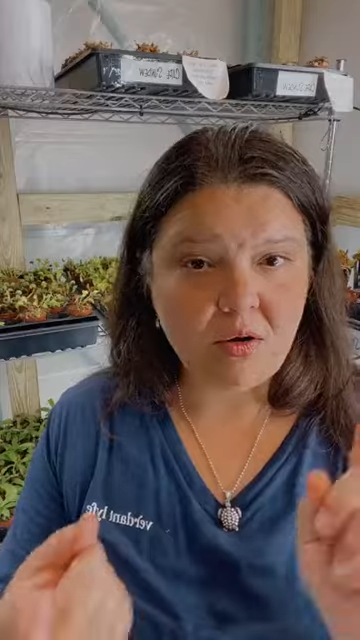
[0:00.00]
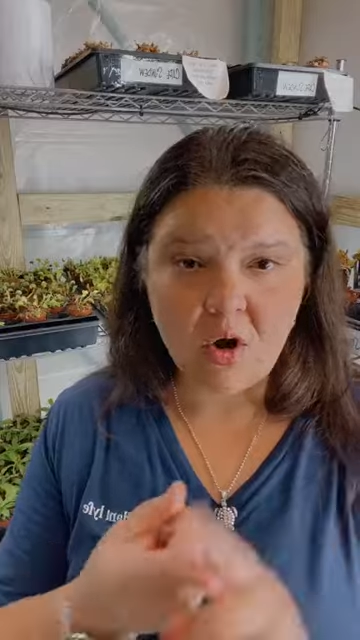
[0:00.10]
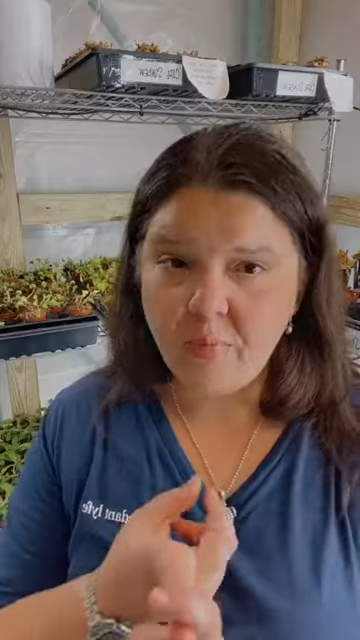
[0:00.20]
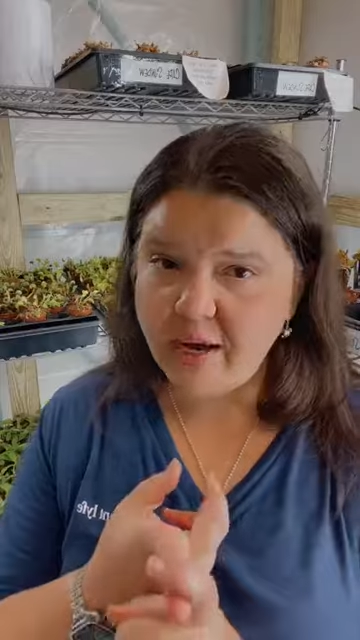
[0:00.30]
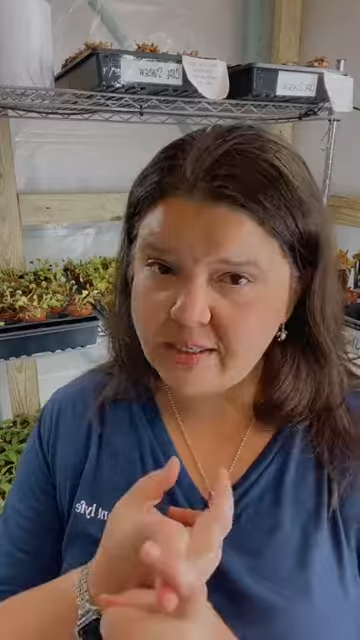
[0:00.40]

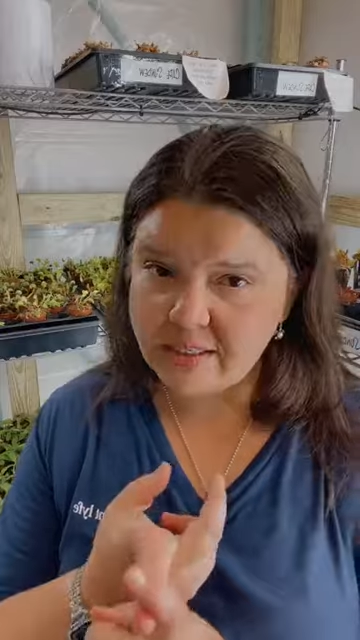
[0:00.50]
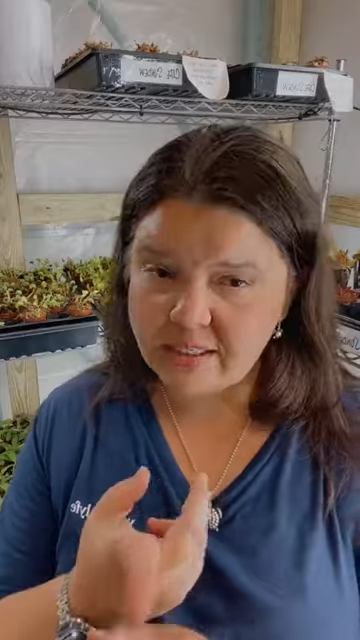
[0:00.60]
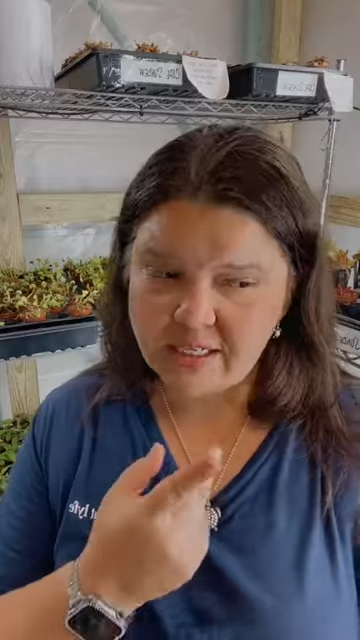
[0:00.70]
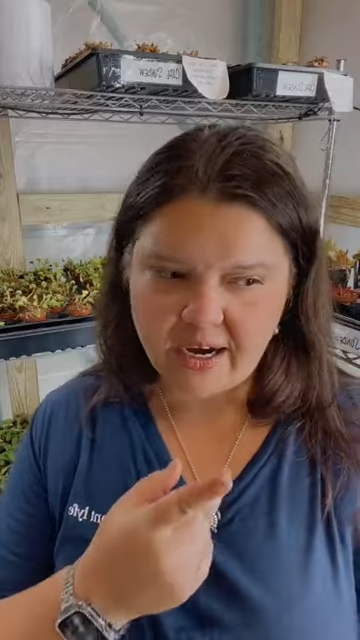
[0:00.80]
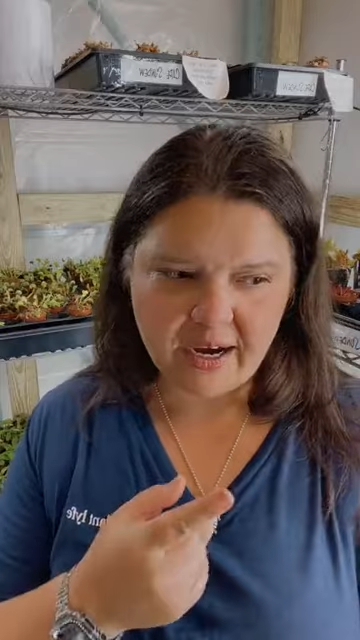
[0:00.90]
No
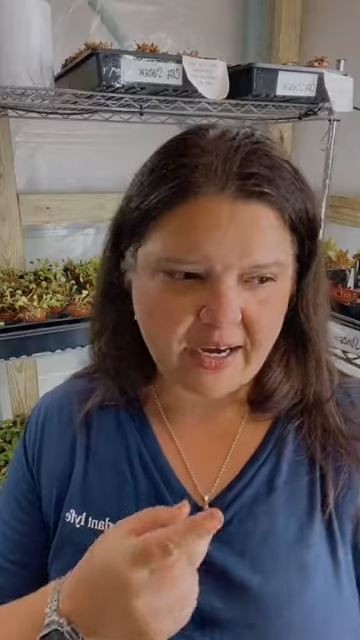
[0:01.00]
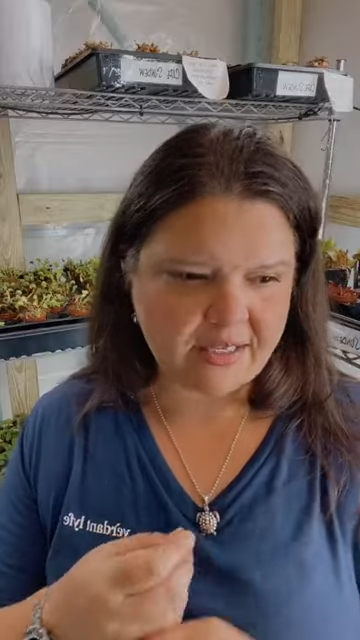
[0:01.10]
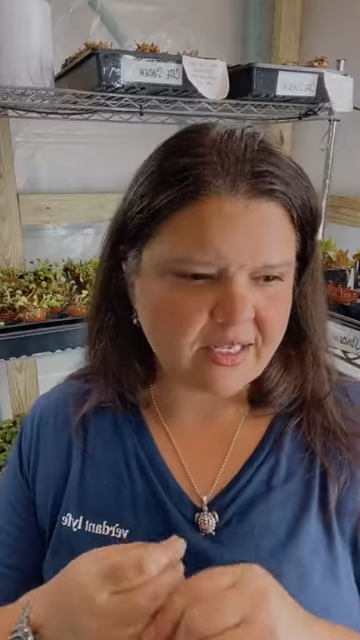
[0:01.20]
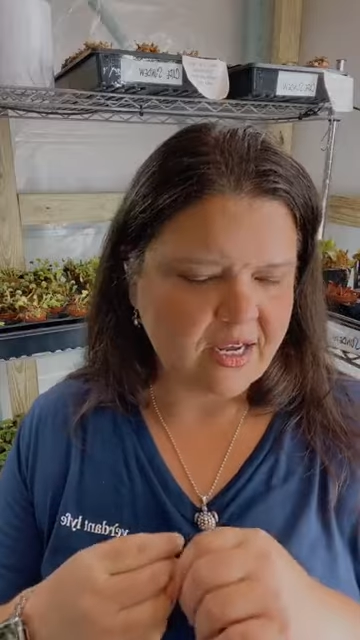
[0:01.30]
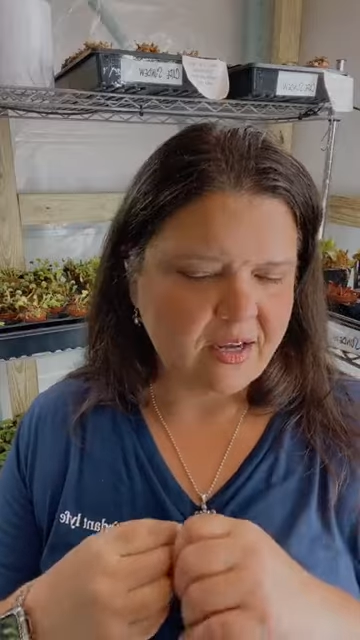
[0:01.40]

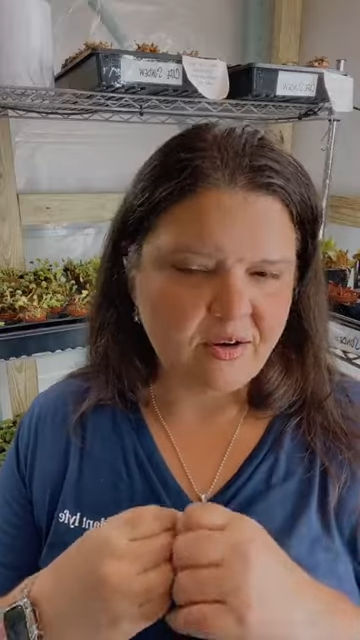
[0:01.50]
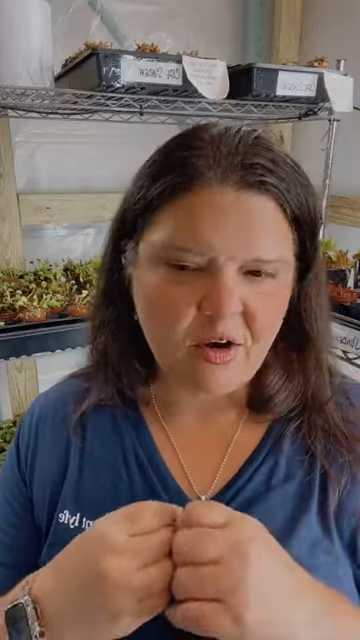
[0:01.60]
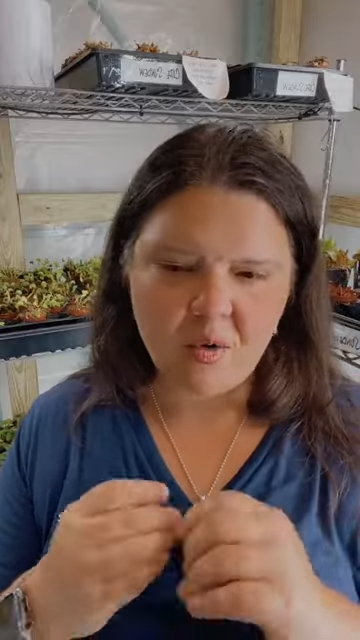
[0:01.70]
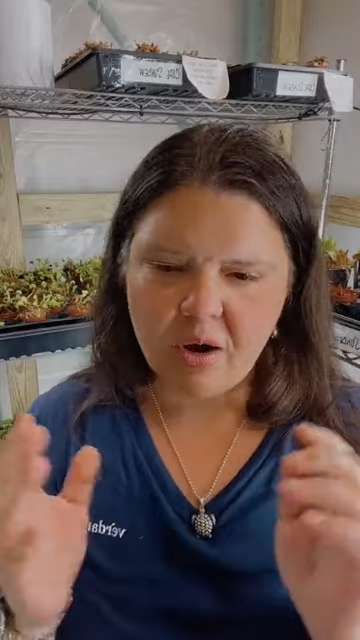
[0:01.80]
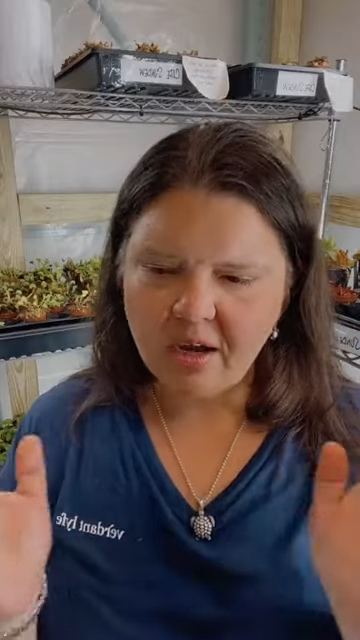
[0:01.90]
pesticides,
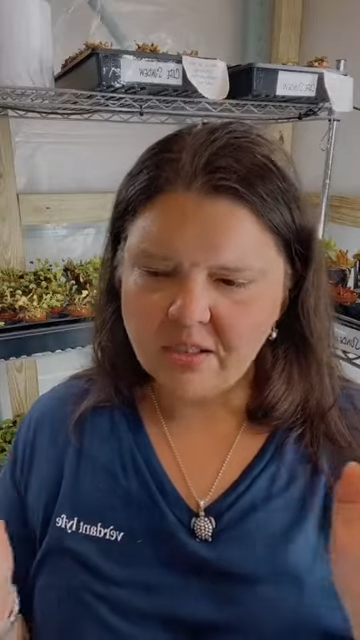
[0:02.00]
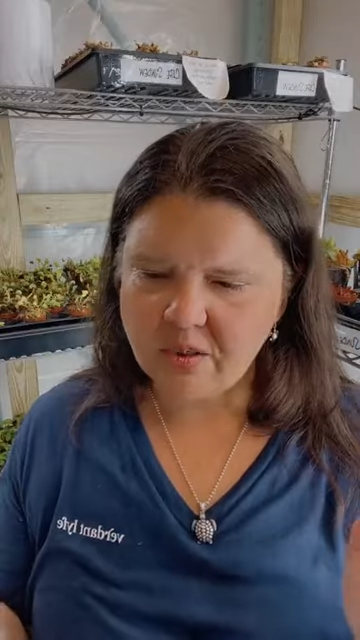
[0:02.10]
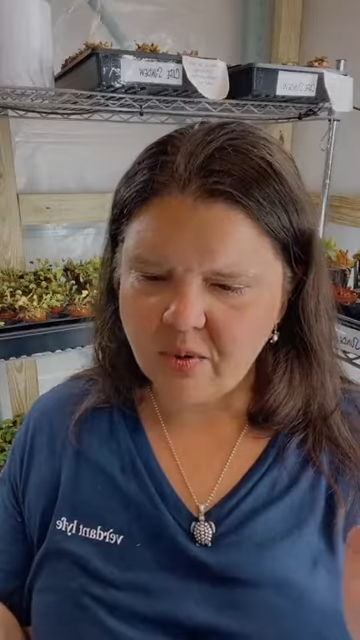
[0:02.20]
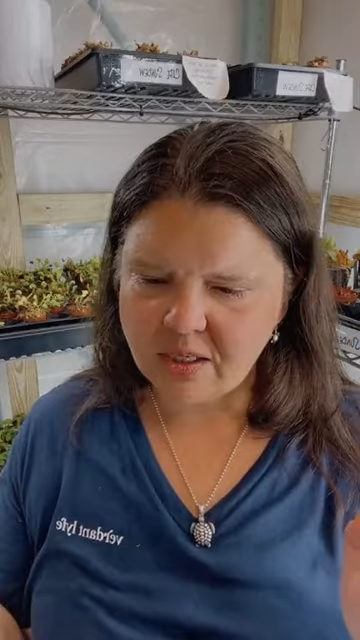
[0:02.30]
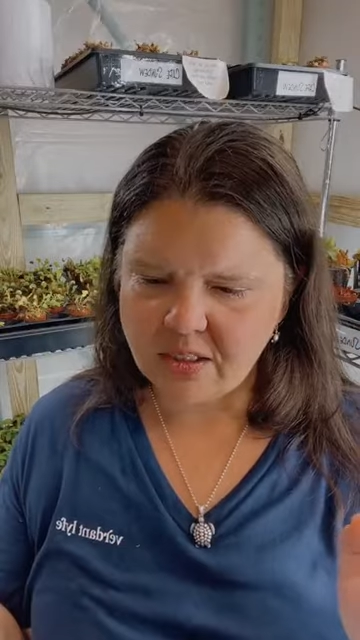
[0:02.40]
no
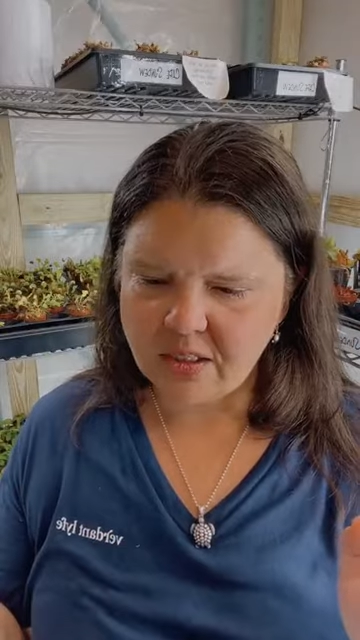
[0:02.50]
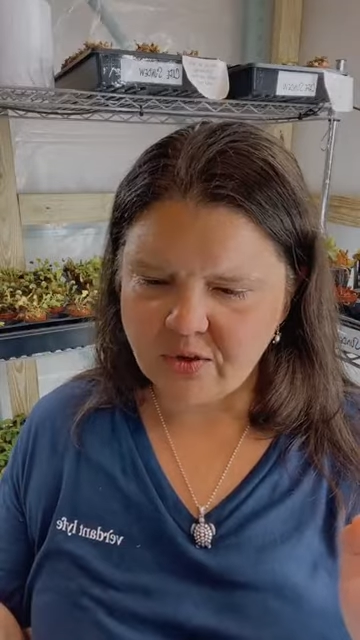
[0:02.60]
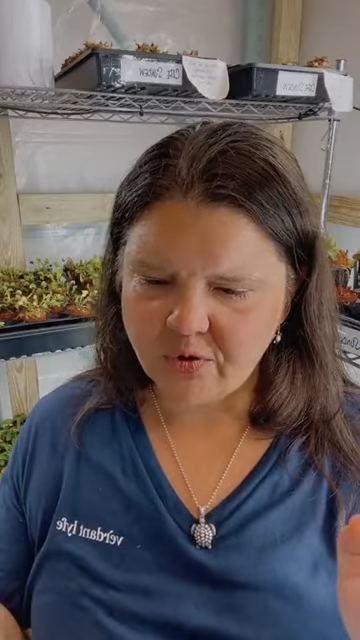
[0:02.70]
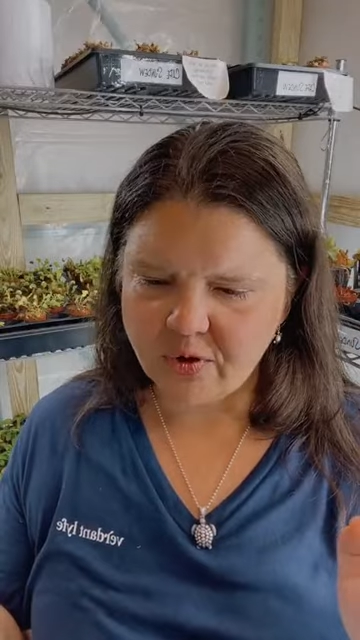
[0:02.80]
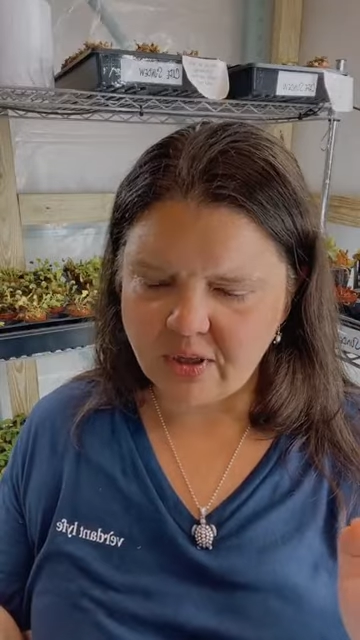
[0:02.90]

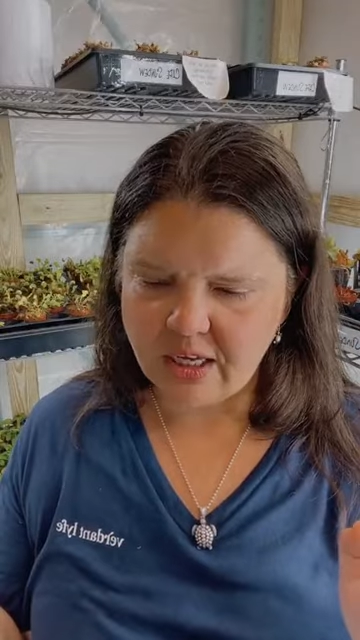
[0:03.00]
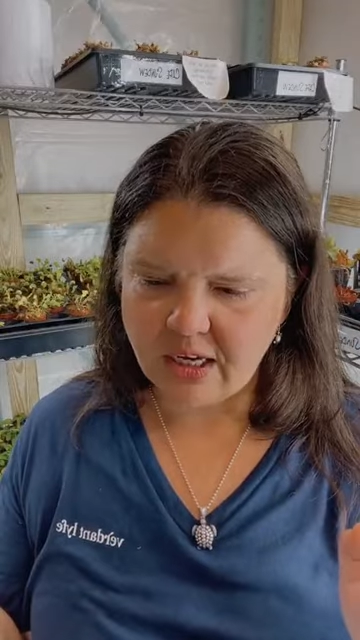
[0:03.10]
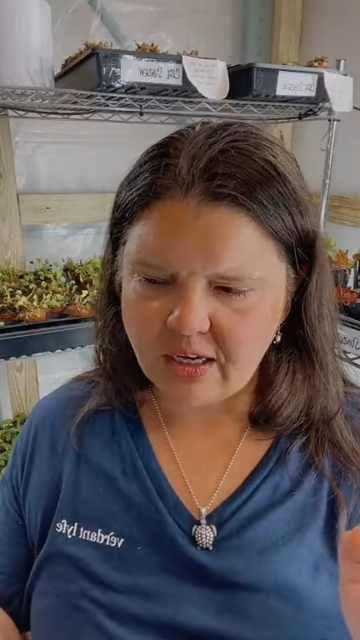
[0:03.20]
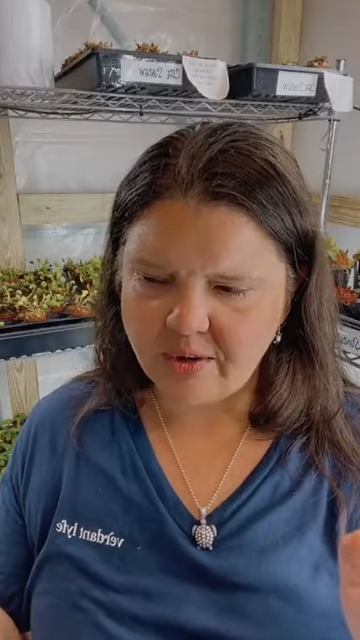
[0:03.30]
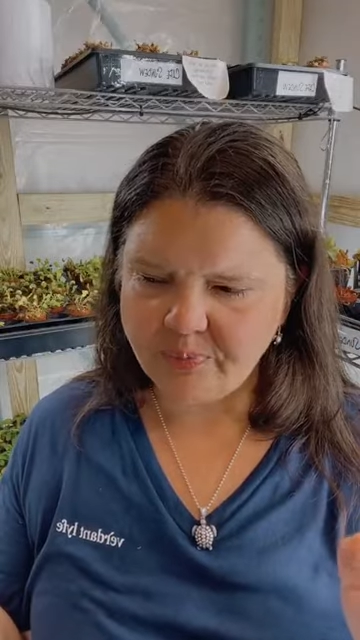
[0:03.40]
consequences for
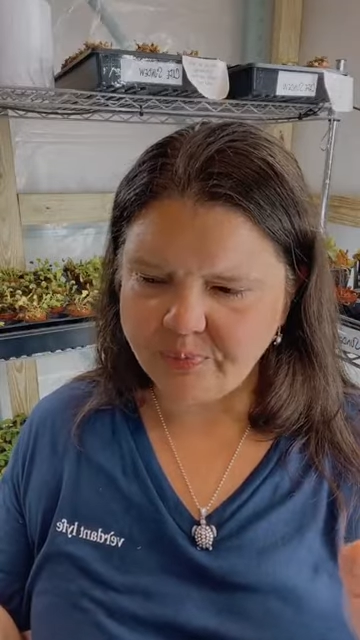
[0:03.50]
the